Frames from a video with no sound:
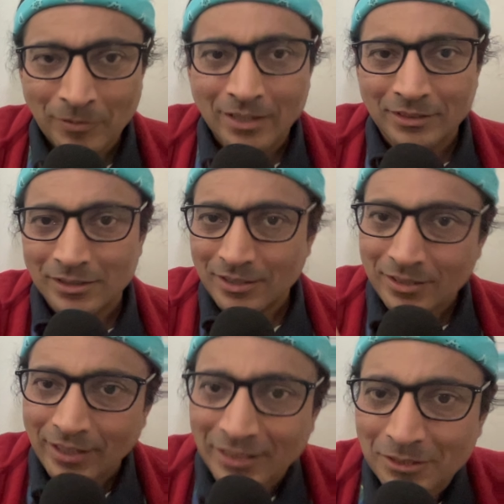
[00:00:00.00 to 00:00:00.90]
This is
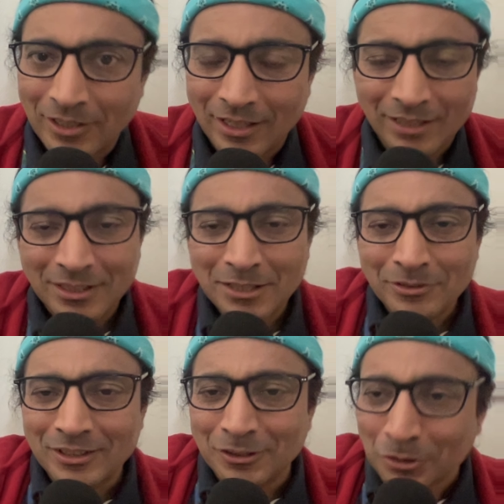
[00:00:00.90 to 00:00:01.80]
kaniva. I didn't
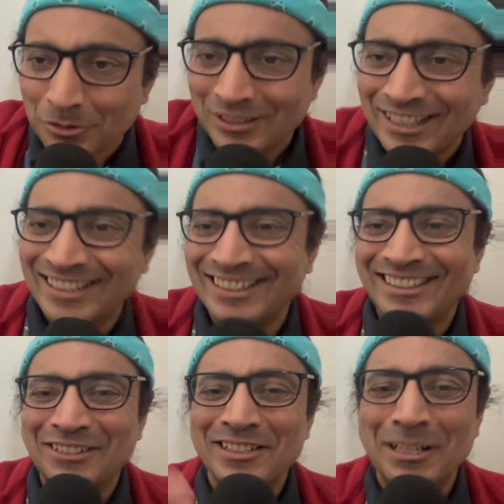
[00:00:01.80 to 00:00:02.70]
even know
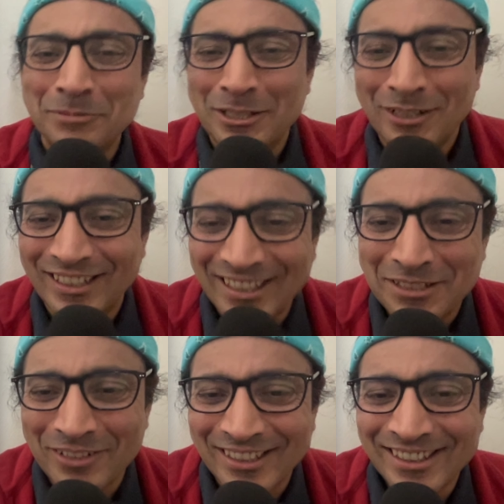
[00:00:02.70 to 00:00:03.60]
there was something called
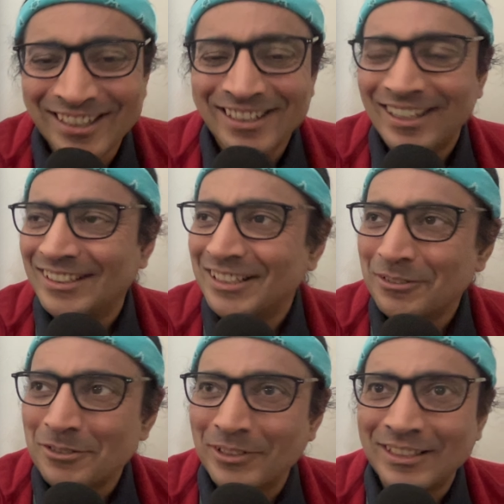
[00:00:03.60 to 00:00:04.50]
kaniva. I think it
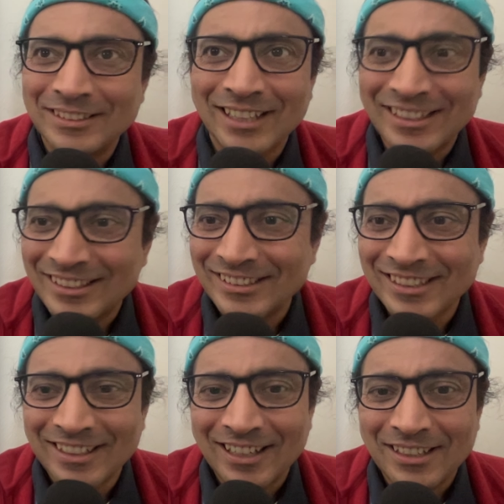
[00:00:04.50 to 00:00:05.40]
was 2019.
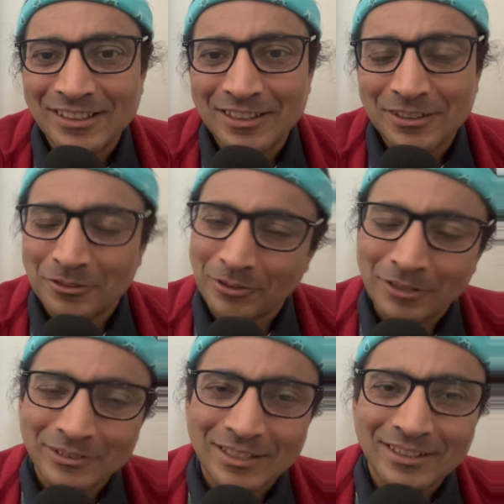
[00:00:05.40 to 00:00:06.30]
I heard,
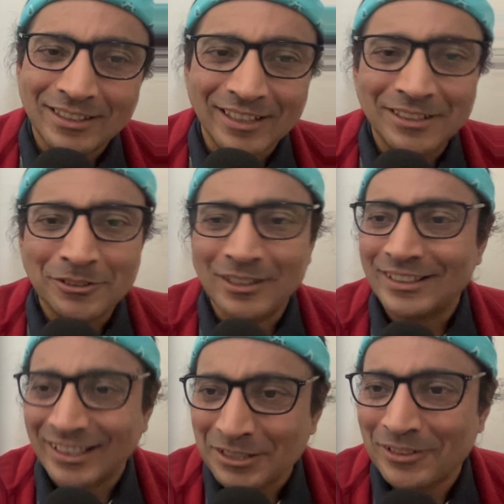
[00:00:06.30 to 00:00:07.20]
wow, there is a grain called
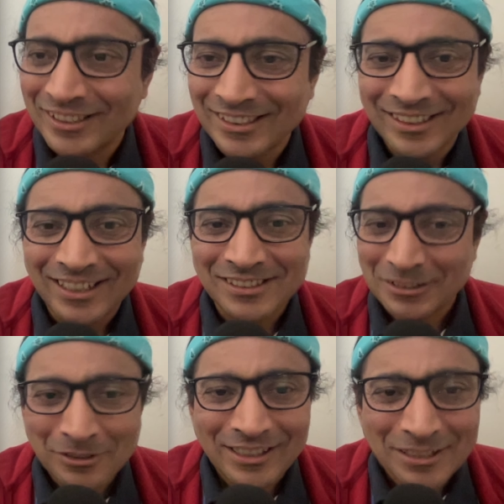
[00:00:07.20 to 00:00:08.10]
kaniva. I said,
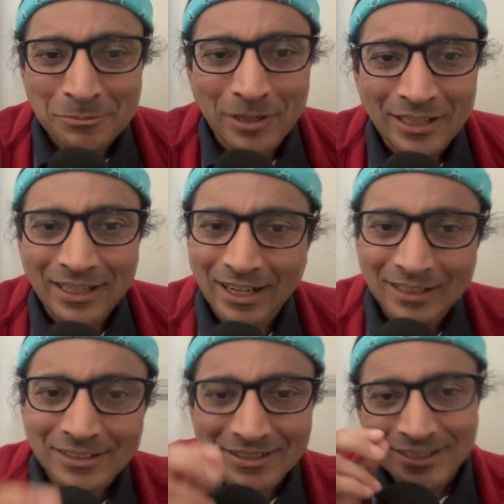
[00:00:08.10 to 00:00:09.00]
okay, let's buy.
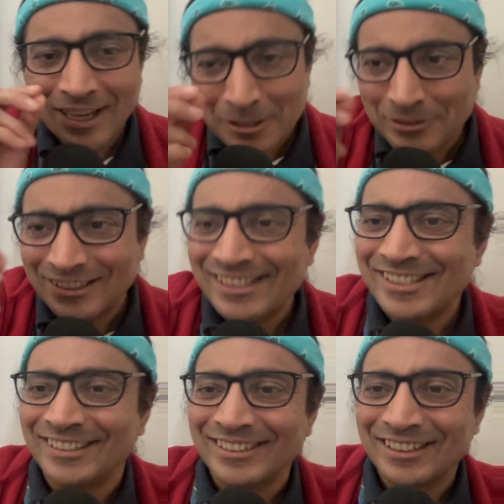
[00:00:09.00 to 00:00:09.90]
And it's actually
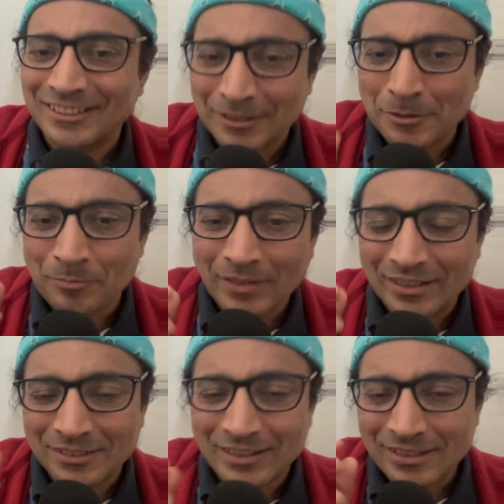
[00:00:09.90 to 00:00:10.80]
tasty.
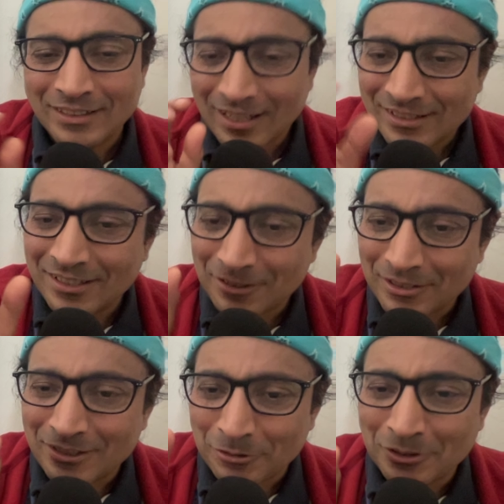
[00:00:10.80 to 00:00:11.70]
It has
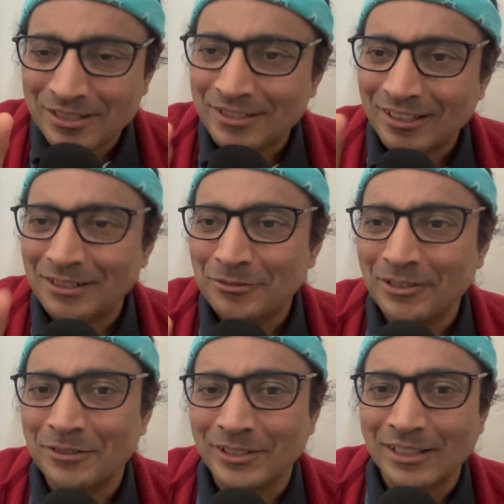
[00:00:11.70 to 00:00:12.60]
its own subtle
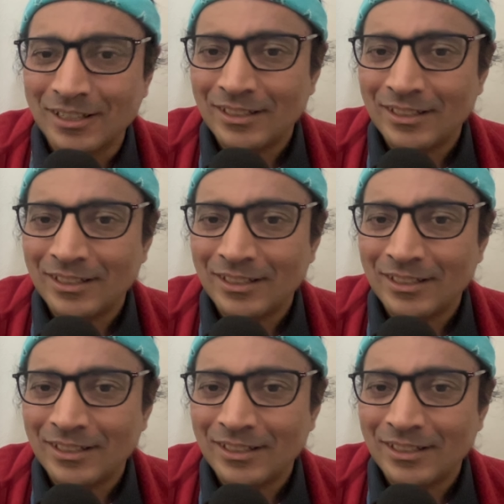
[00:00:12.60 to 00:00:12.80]
flavor.